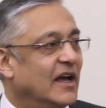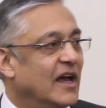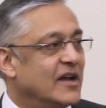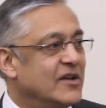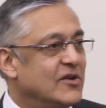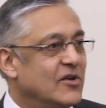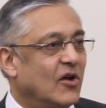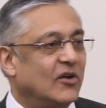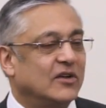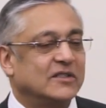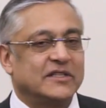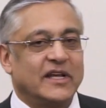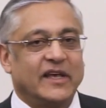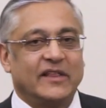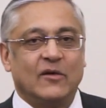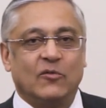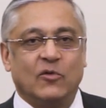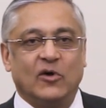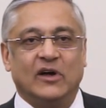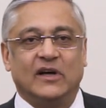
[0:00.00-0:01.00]
and not say
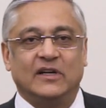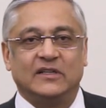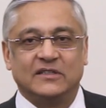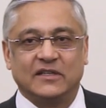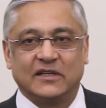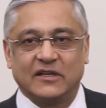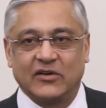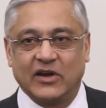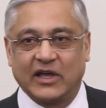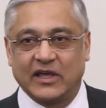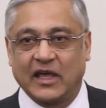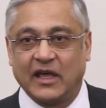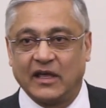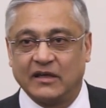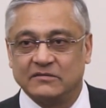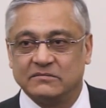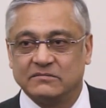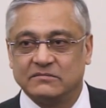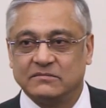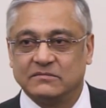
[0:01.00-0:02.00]
the word cricket.
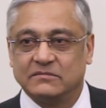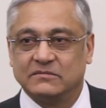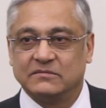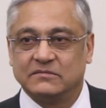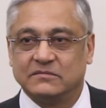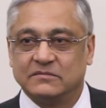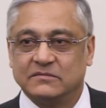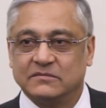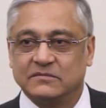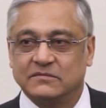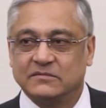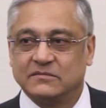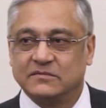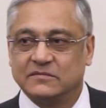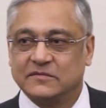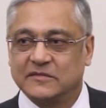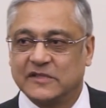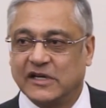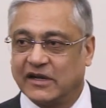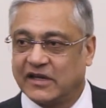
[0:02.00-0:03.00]

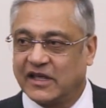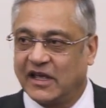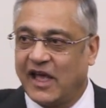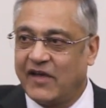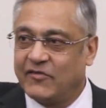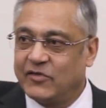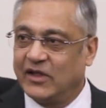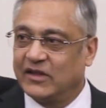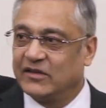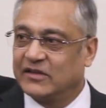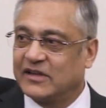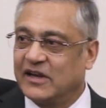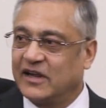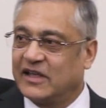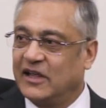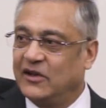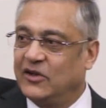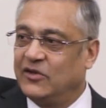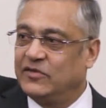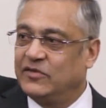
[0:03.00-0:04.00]
cricket